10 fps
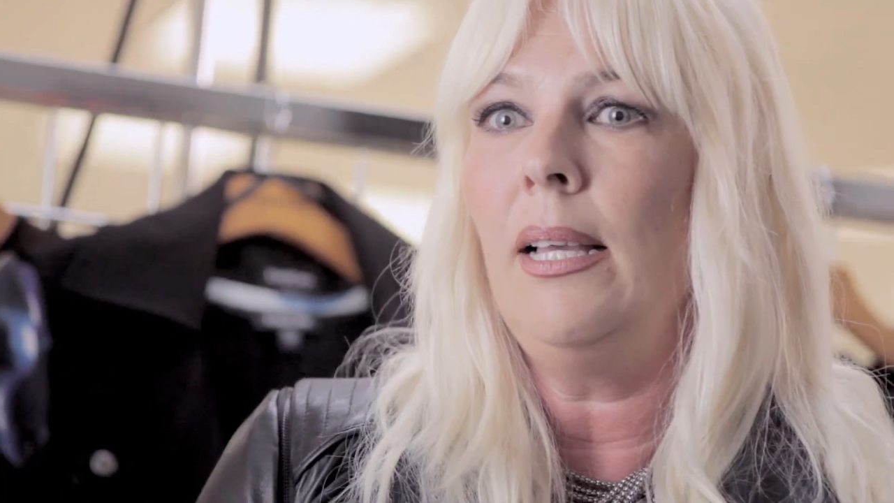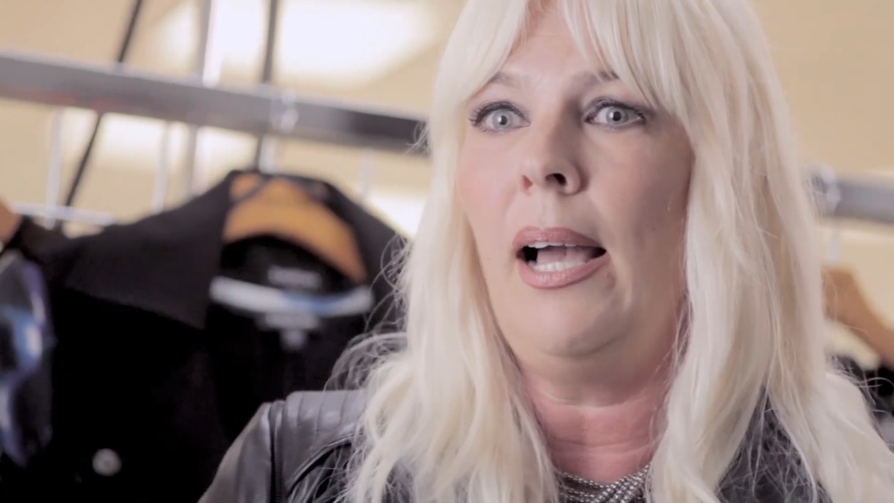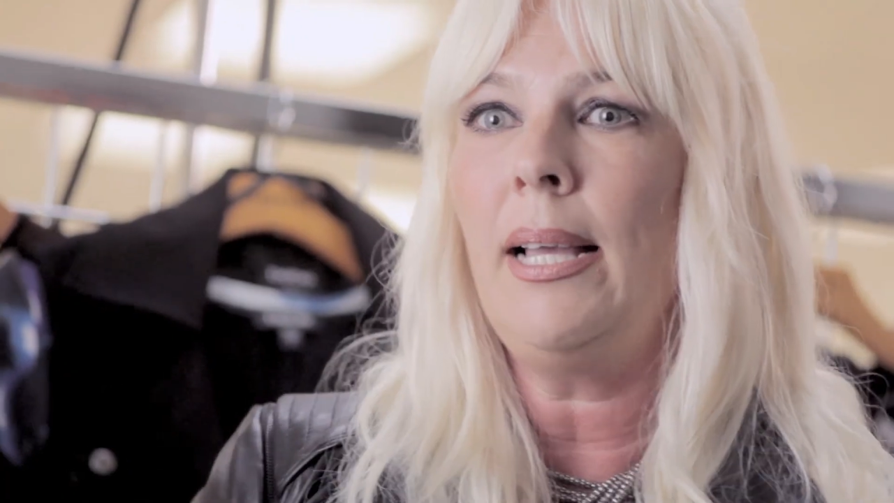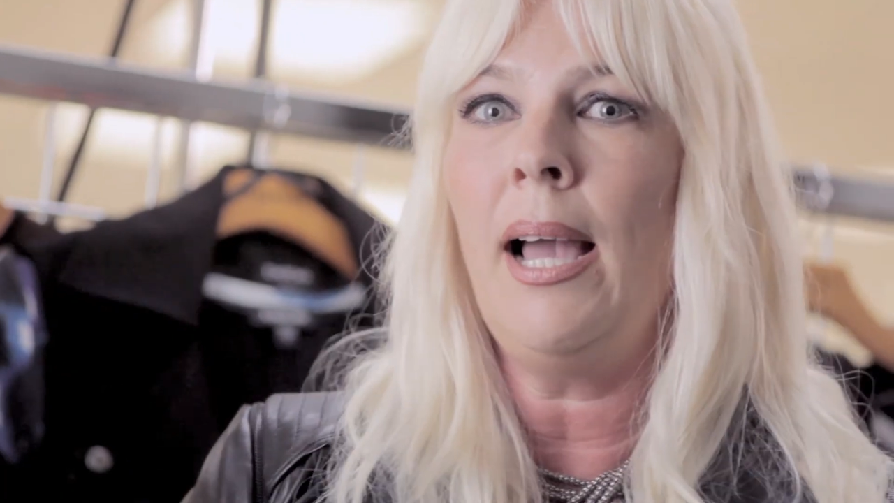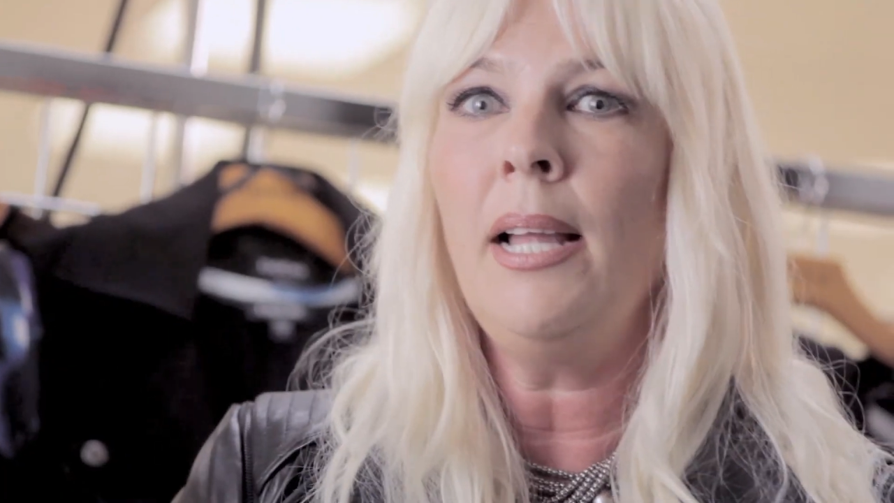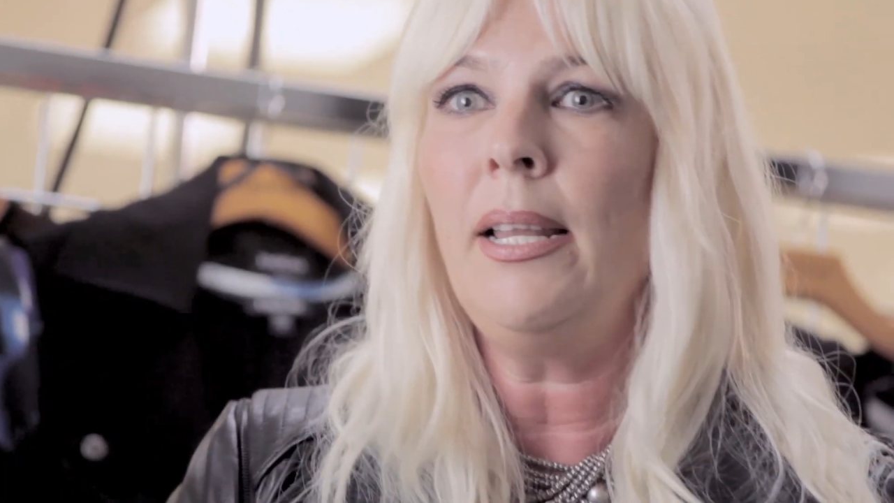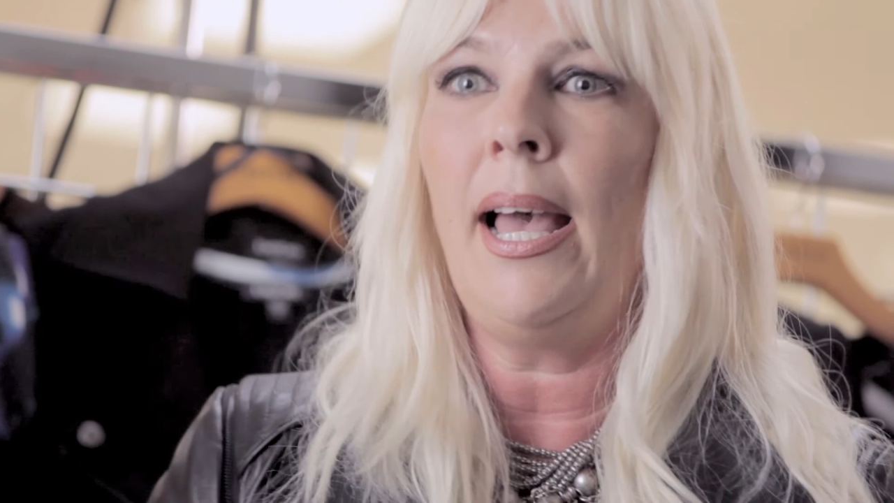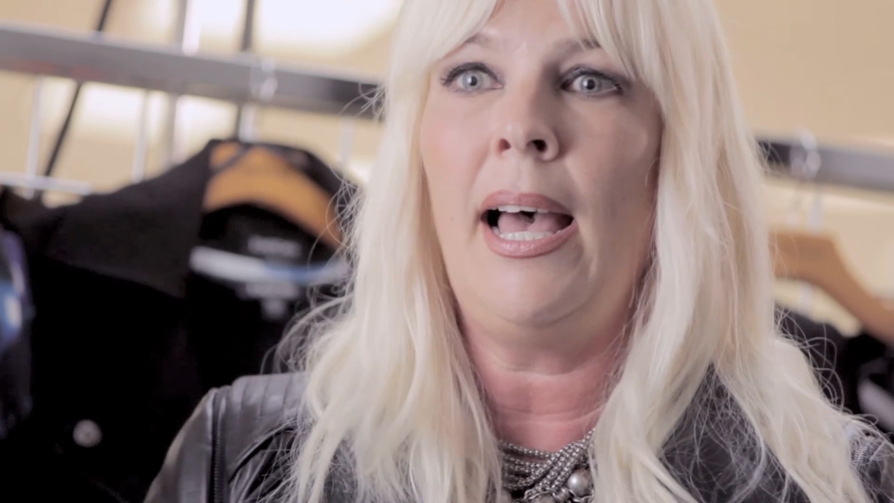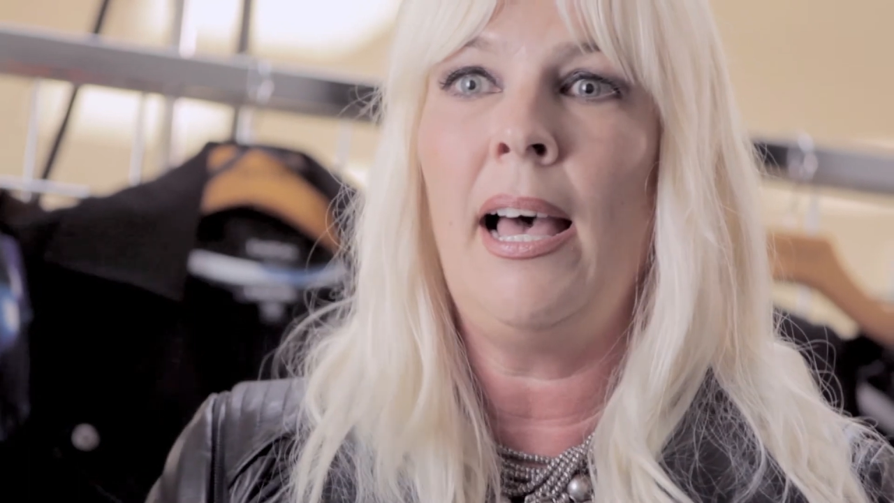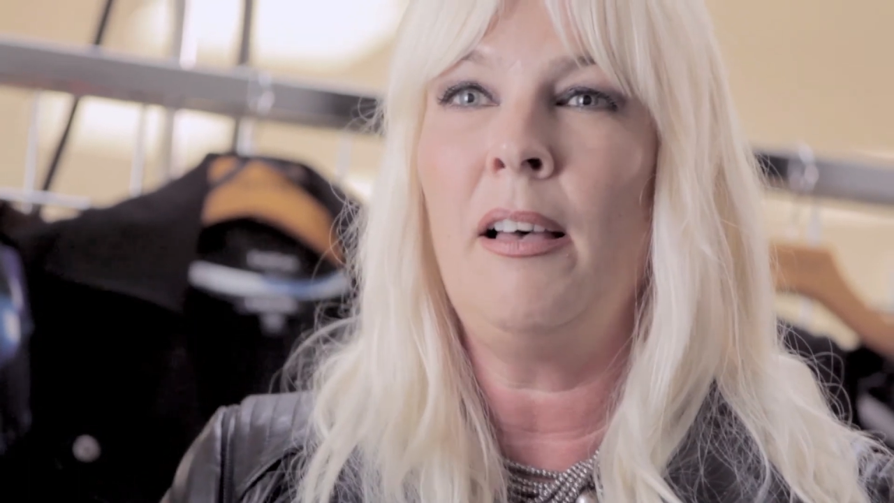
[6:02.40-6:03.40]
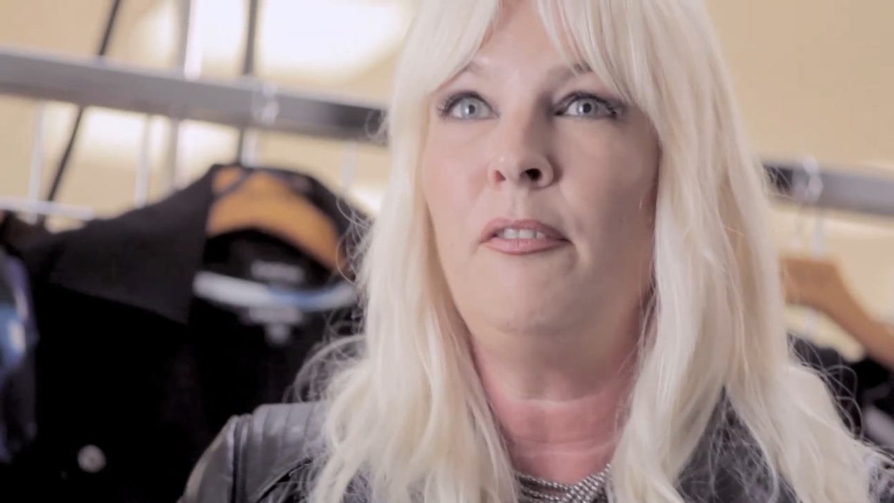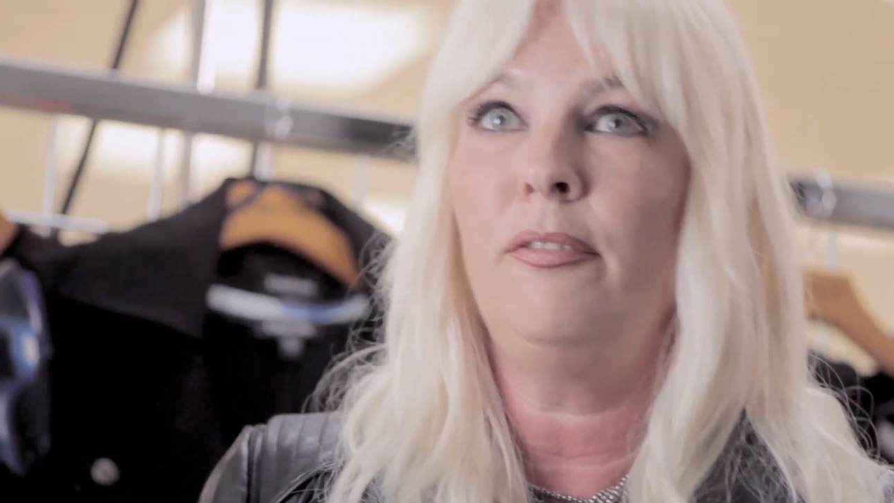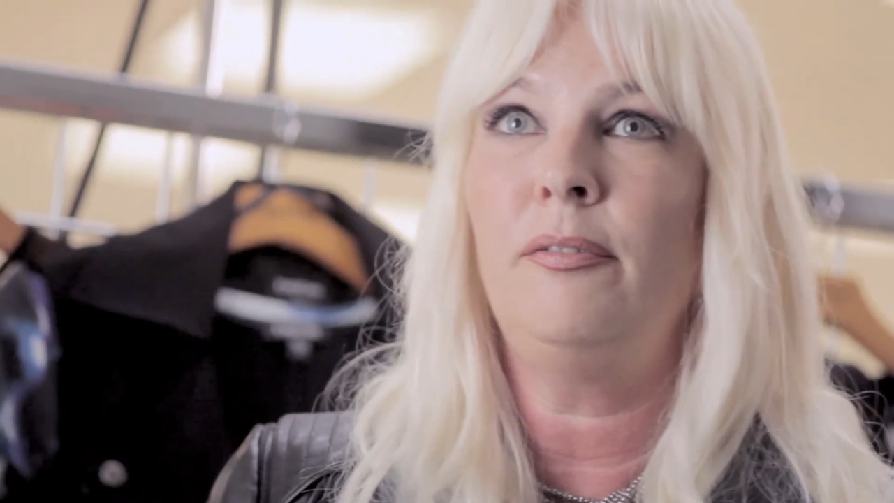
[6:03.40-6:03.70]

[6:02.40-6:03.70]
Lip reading: I kind of have